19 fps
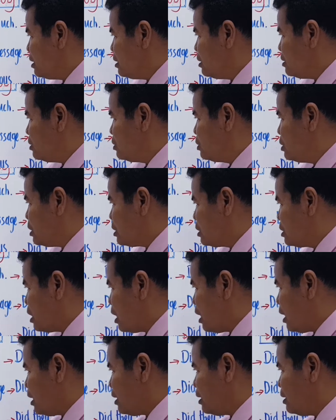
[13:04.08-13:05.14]
did
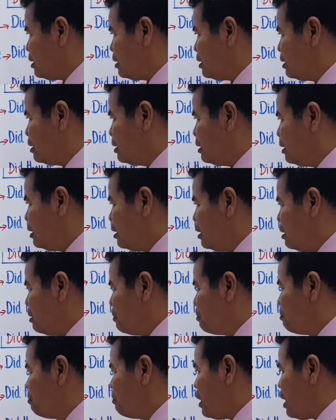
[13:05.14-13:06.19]
not.
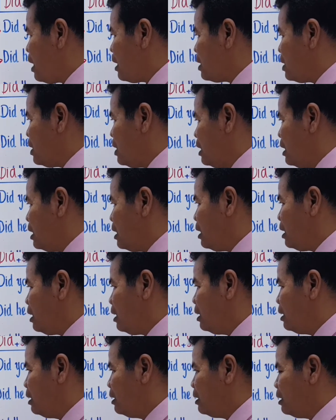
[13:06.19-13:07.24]
Make here
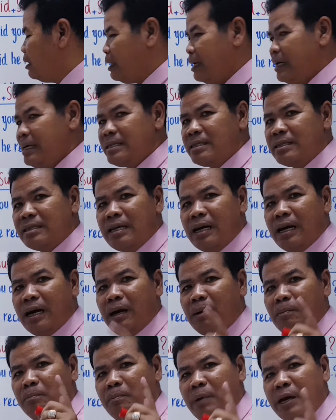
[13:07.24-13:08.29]
is the
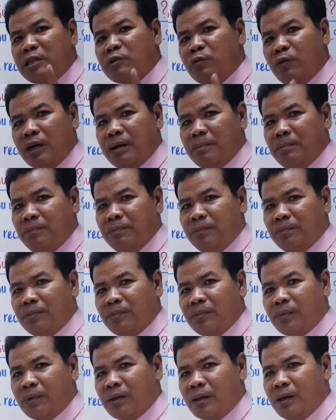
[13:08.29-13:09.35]
base verb.
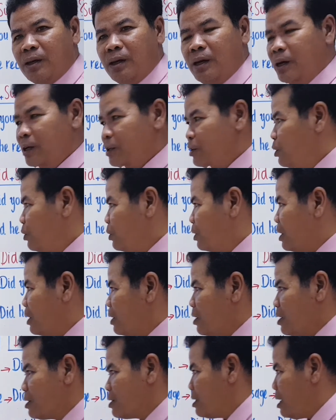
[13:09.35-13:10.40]
You
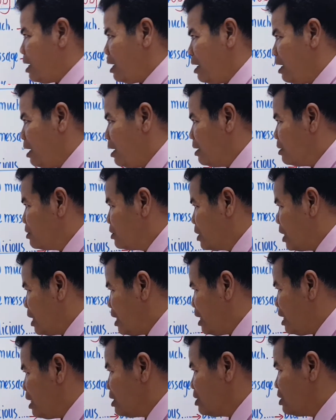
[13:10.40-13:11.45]
cannot say
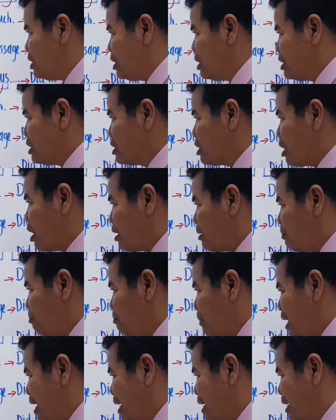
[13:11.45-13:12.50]
they did not
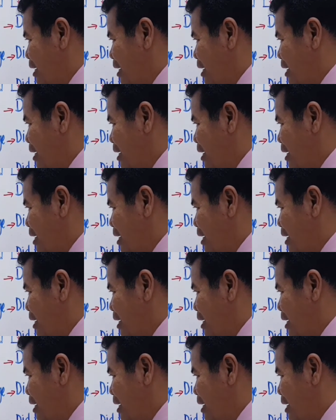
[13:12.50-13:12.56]
make.